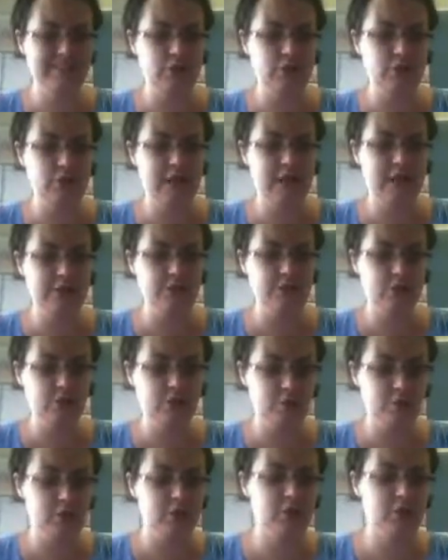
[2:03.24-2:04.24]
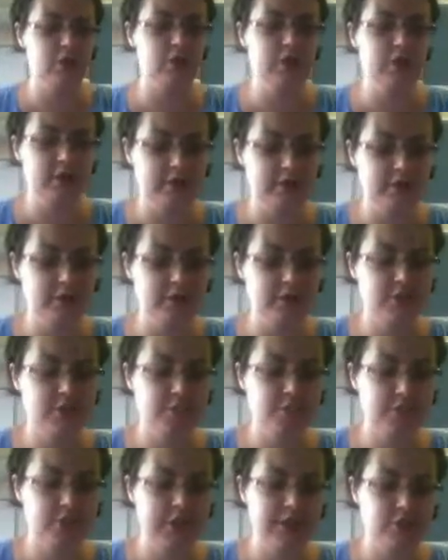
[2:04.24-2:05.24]
your actual
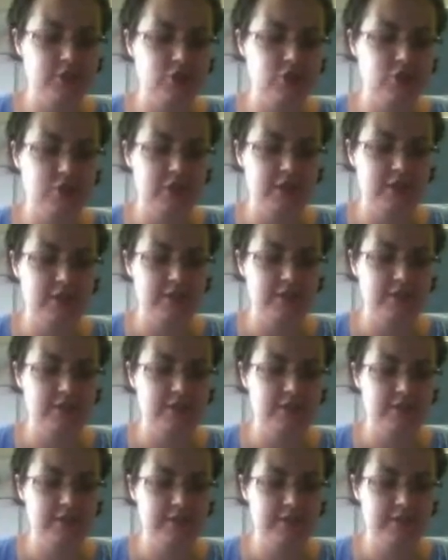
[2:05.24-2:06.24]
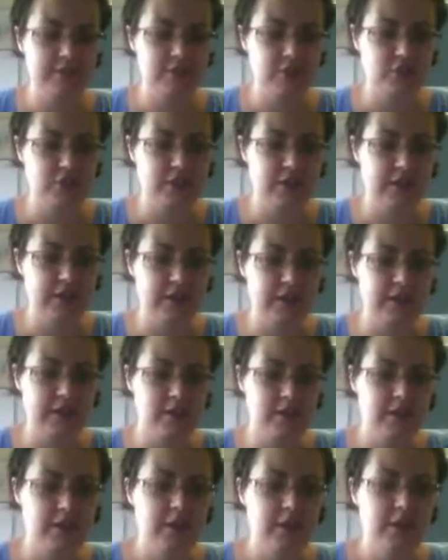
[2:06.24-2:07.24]
speech in this section
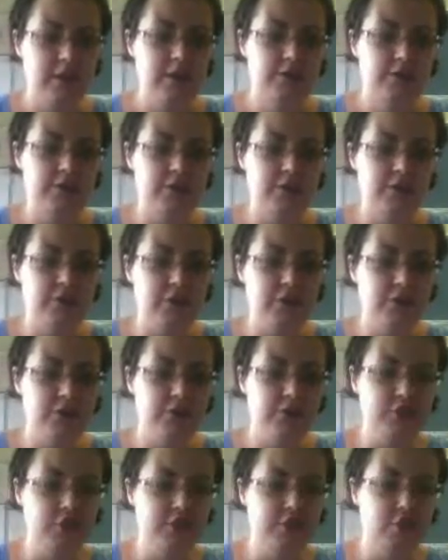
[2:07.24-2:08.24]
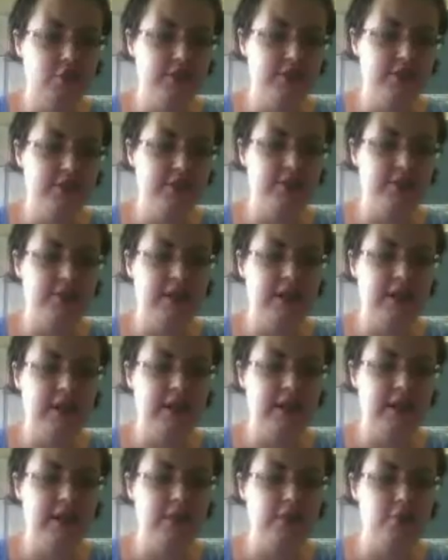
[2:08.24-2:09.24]
here. So the first dot point is
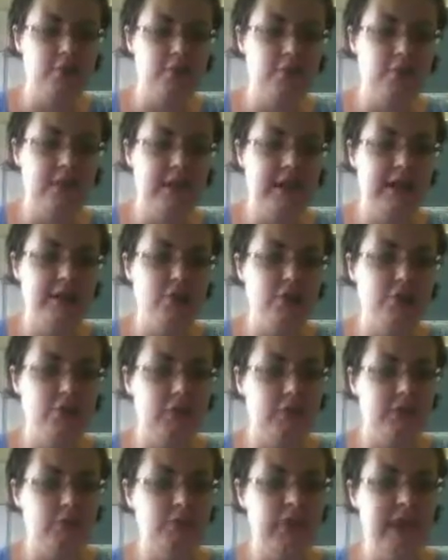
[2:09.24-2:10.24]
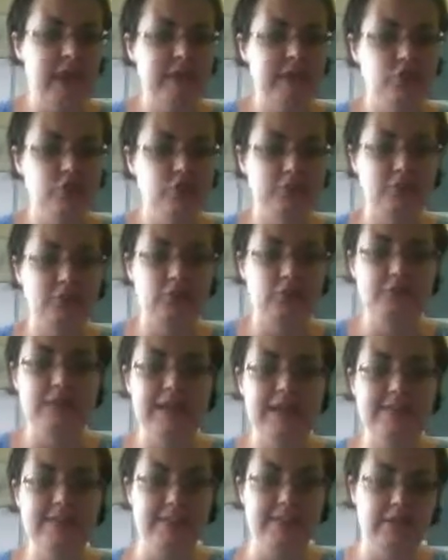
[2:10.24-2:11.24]
about a combination of a range of
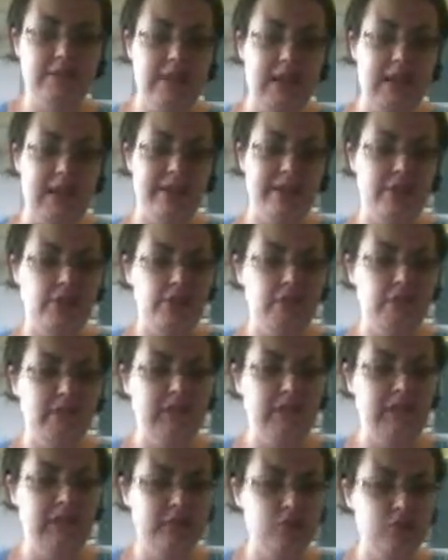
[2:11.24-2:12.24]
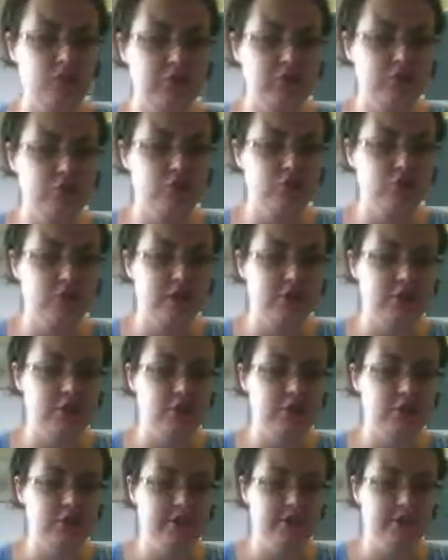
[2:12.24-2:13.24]
grammatically accurate language
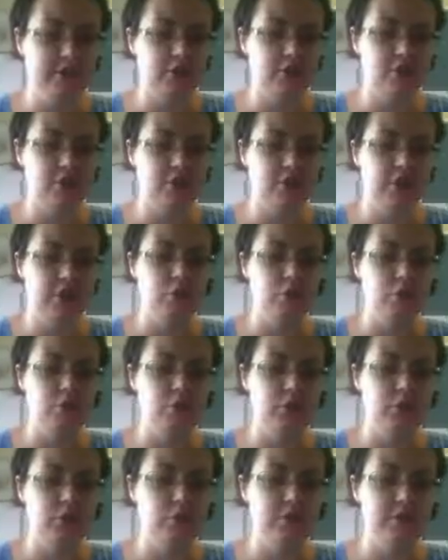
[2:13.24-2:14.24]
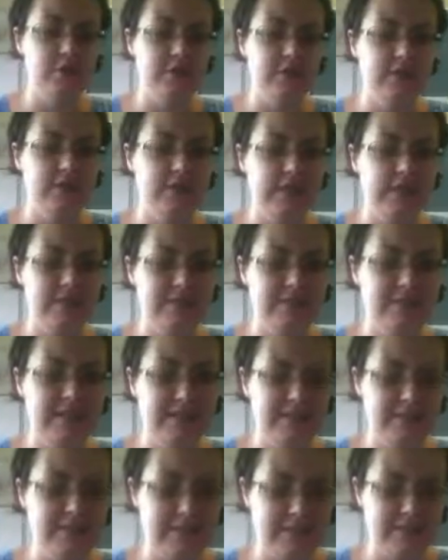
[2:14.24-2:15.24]
structures, including your clauses and
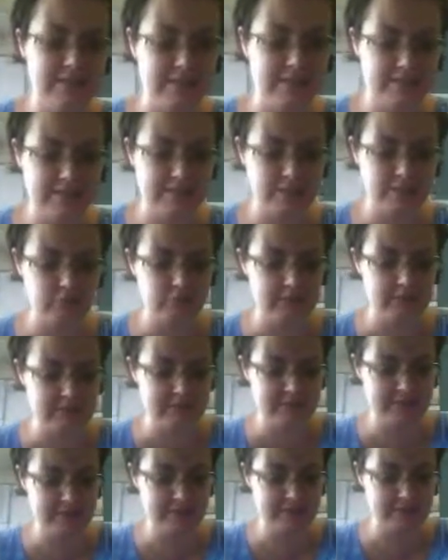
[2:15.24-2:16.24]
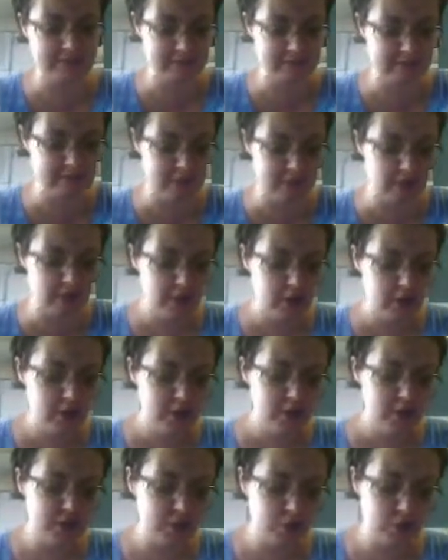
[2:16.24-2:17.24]
sentences in written texts.
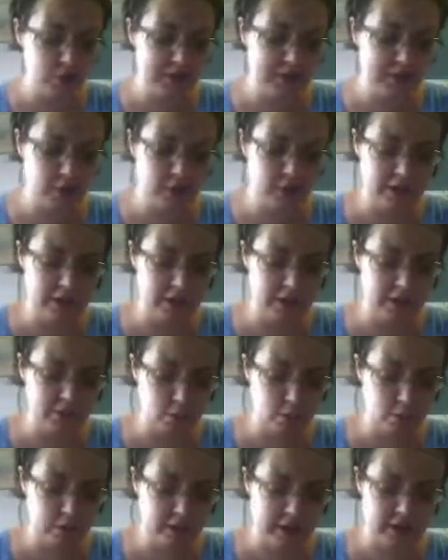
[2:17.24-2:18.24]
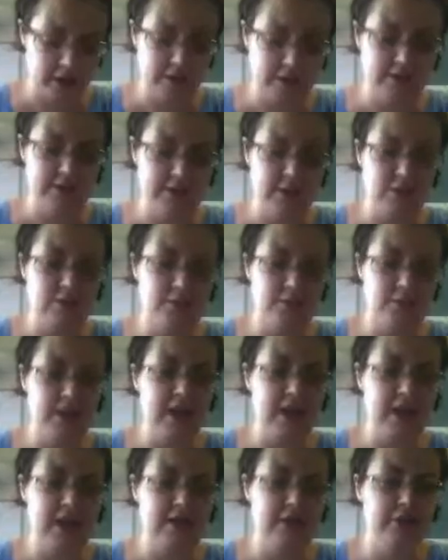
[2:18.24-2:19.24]
So what we're looking for there is that you've
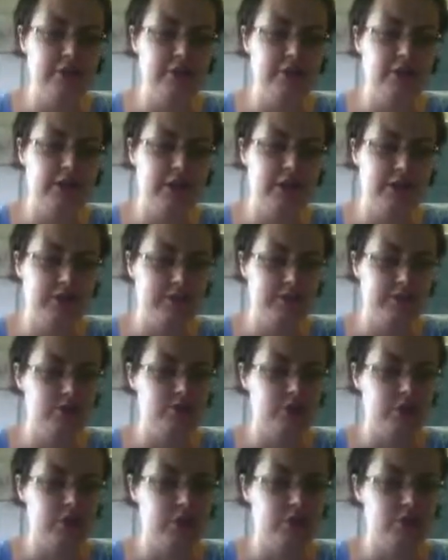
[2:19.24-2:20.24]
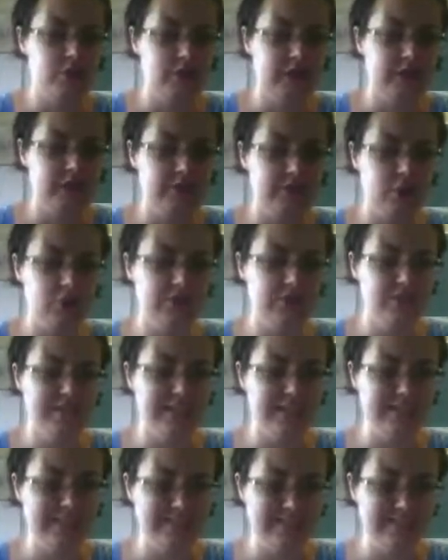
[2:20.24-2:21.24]
been accurate in the structuring of your
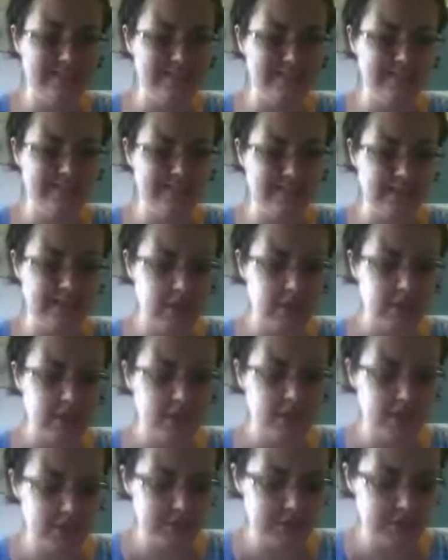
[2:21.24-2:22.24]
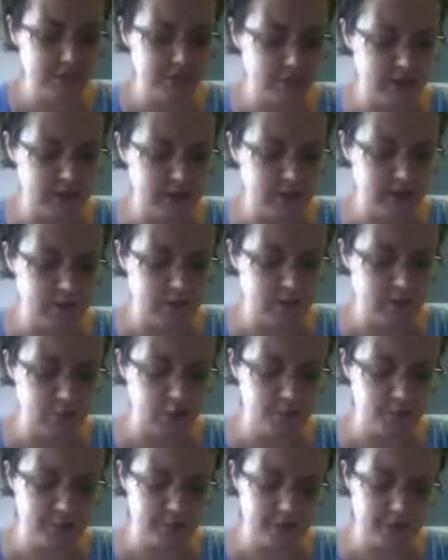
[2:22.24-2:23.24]
sentences. Specifically, we
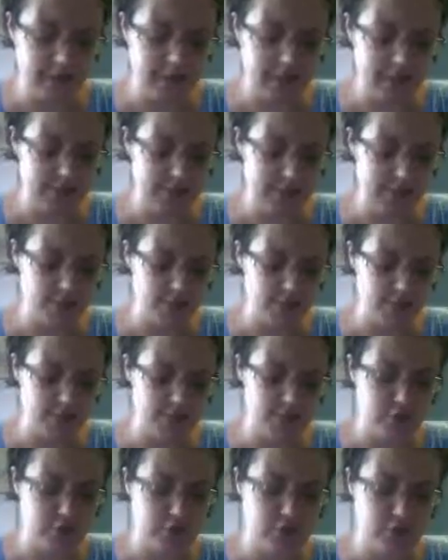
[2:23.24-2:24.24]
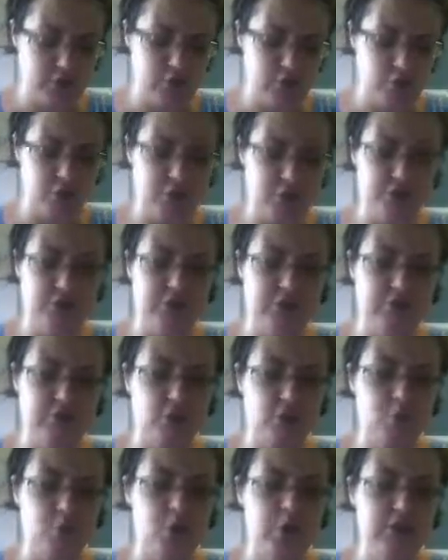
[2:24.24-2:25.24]
will be paying attention to your use
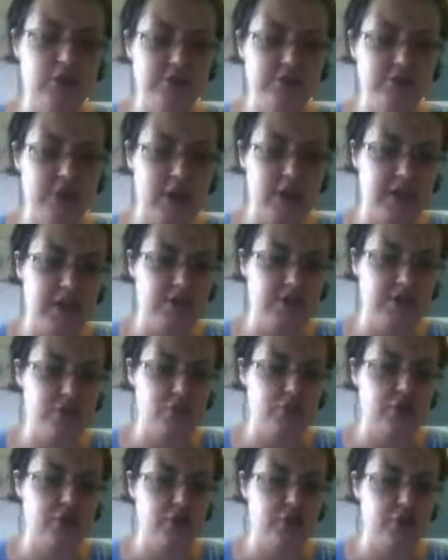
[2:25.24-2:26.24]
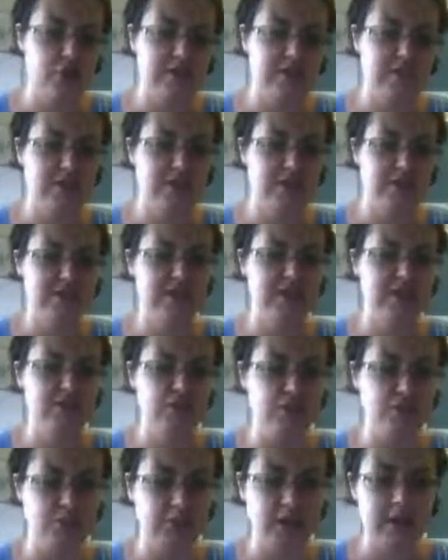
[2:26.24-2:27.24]
of quotes, making sure that you have
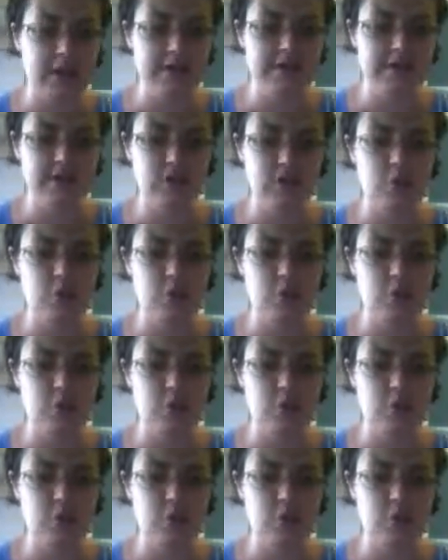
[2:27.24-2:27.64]
contextualized the